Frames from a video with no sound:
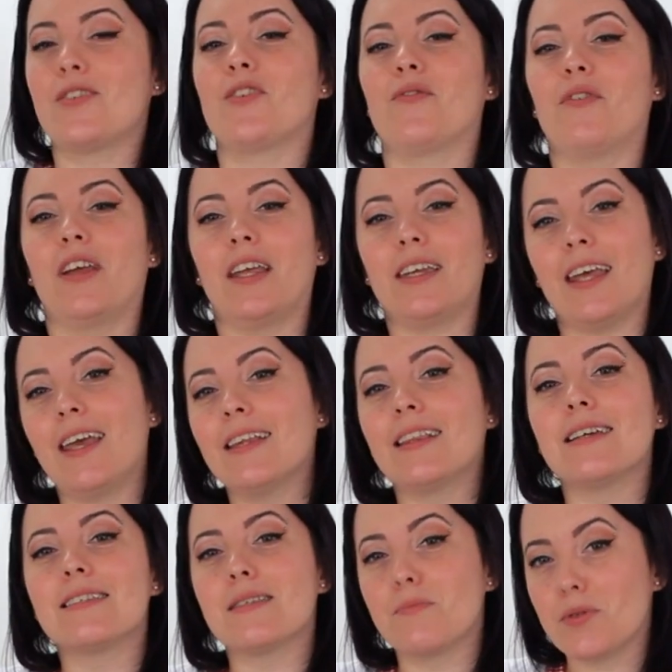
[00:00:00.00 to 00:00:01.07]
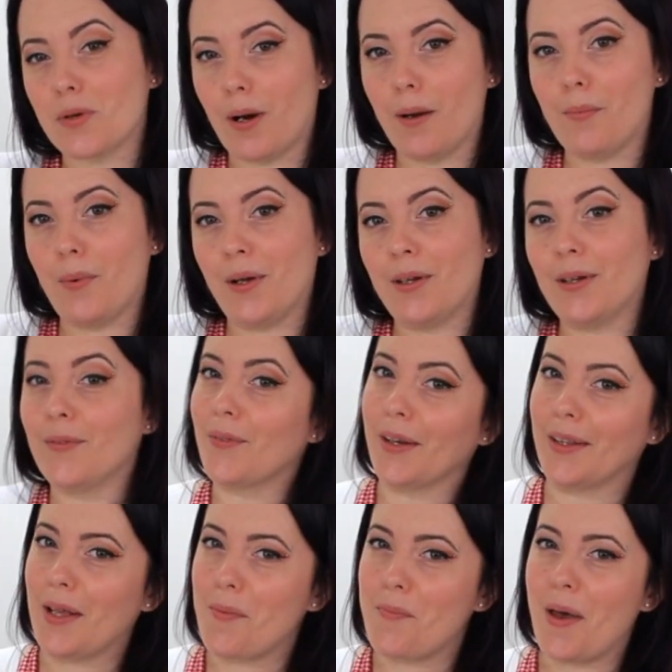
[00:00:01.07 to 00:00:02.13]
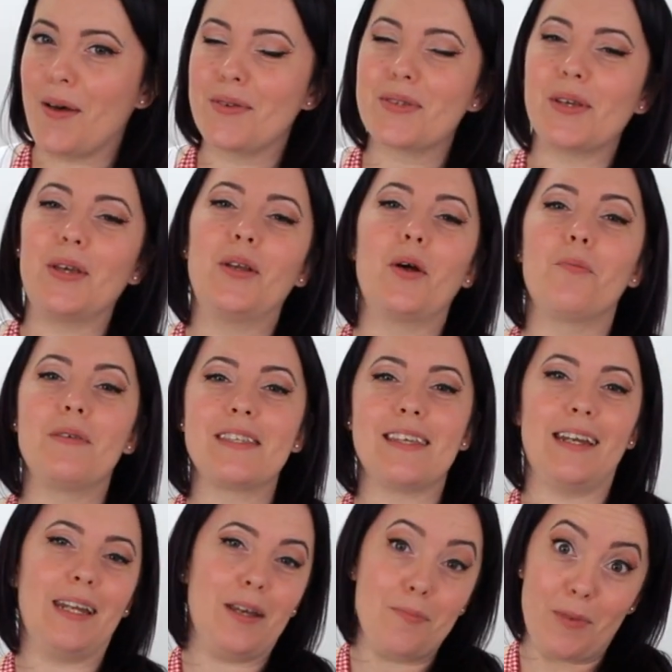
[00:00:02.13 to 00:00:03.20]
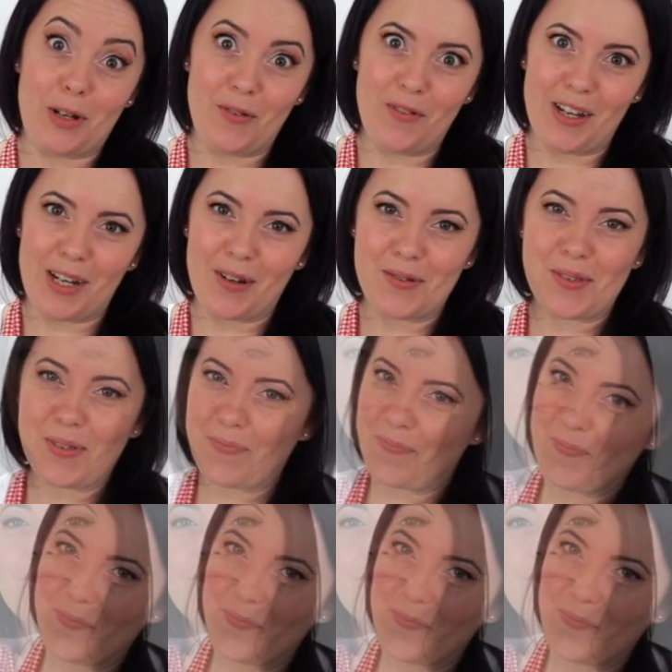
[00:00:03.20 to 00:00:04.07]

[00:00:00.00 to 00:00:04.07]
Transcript: don't forget to hit that subscribe button and ring that bell so you don't miss any of my new videos.